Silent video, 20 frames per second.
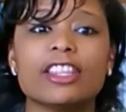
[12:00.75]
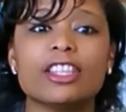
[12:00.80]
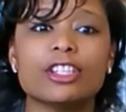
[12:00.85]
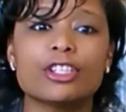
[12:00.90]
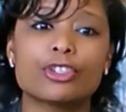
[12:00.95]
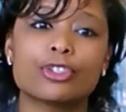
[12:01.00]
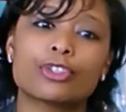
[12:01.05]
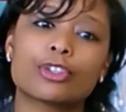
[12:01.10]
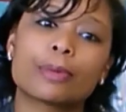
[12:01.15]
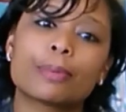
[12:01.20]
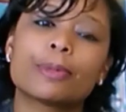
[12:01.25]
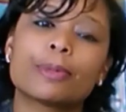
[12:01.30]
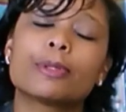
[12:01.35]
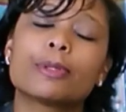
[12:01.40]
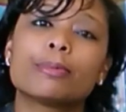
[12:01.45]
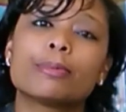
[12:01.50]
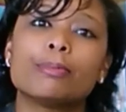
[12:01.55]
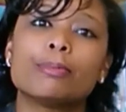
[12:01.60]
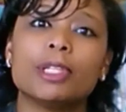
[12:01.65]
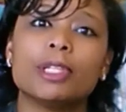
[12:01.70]
the
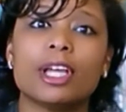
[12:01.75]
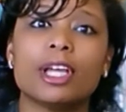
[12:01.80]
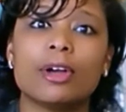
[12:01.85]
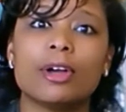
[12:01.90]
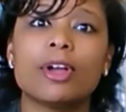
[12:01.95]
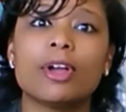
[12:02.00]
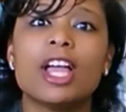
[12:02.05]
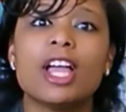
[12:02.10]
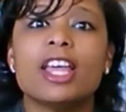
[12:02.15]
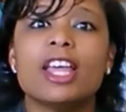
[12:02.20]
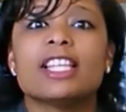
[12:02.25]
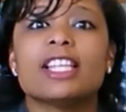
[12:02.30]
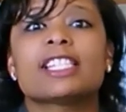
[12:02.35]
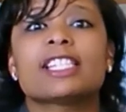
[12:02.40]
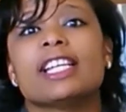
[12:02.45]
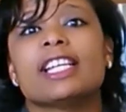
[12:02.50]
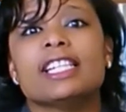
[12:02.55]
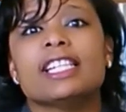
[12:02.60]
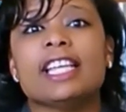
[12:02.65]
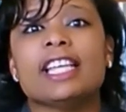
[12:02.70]
description below that's
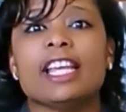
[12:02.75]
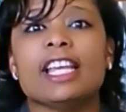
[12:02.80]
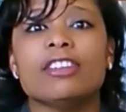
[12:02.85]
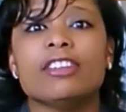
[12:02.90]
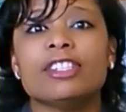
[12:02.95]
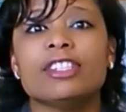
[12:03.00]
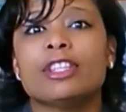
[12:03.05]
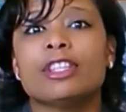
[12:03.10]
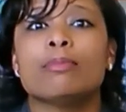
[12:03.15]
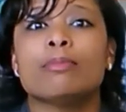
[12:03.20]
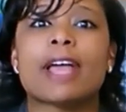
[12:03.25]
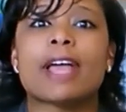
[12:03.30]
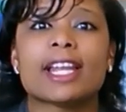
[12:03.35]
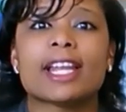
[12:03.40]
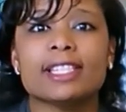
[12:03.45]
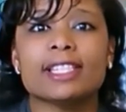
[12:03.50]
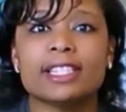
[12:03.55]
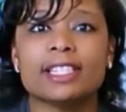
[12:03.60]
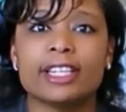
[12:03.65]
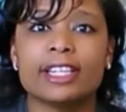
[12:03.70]
going to take you to the
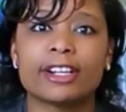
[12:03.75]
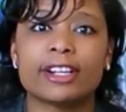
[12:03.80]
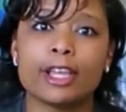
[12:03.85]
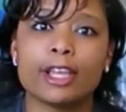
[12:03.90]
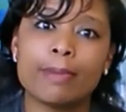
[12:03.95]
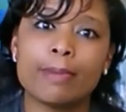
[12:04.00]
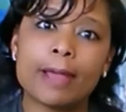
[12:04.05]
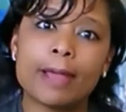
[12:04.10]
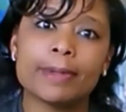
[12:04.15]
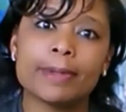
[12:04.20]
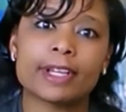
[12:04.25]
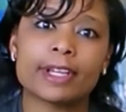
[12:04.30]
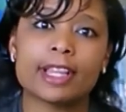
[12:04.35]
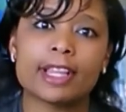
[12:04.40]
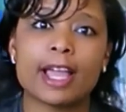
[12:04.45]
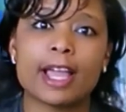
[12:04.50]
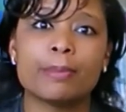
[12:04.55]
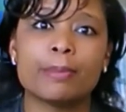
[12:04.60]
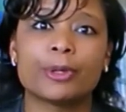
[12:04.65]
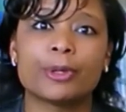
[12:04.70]
Matteson area Public
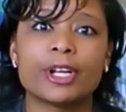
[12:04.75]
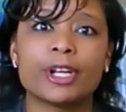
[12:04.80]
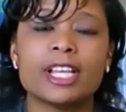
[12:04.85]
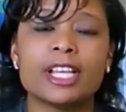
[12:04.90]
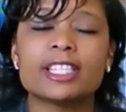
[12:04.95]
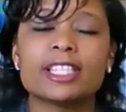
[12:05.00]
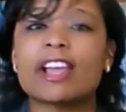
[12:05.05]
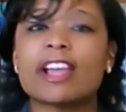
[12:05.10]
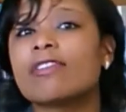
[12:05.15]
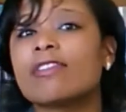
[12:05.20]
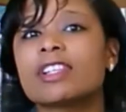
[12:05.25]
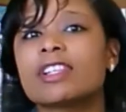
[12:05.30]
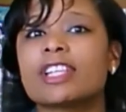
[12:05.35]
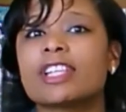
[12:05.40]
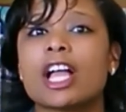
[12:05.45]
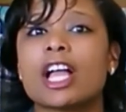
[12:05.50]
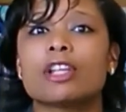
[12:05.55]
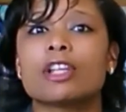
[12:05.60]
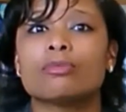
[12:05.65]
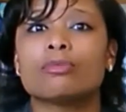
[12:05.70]
Library's Every
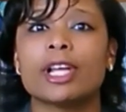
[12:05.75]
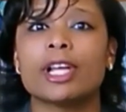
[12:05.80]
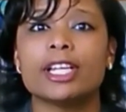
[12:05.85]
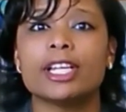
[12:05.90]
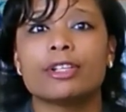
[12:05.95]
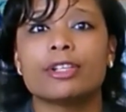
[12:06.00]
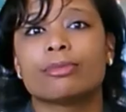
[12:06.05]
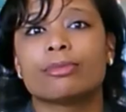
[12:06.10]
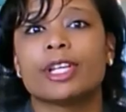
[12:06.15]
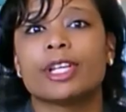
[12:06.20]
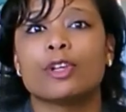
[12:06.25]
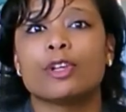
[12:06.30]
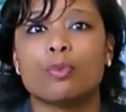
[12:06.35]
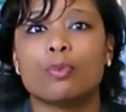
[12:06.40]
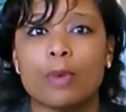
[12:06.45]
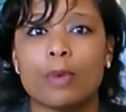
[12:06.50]
Child Ready to Read